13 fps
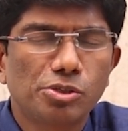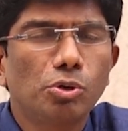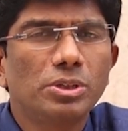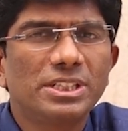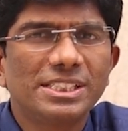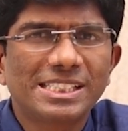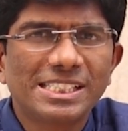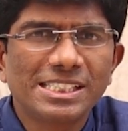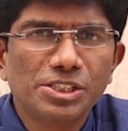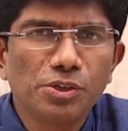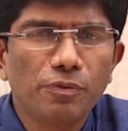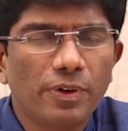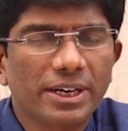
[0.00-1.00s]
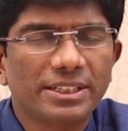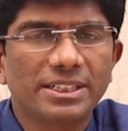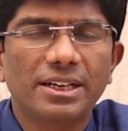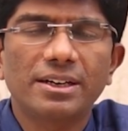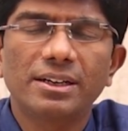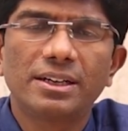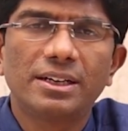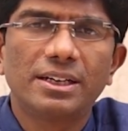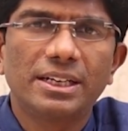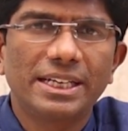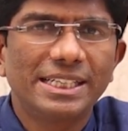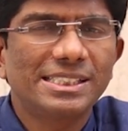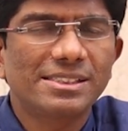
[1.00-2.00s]
So this tissue factor
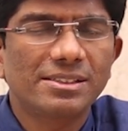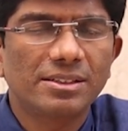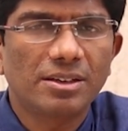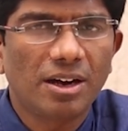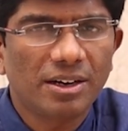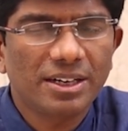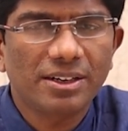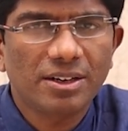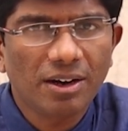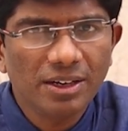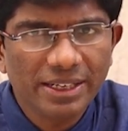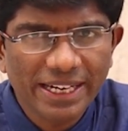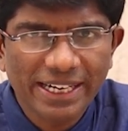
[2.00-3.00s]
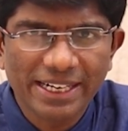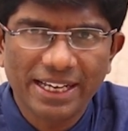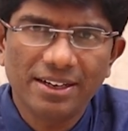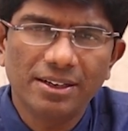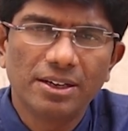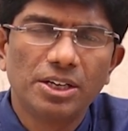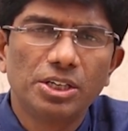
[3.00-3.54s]
is not at all needed.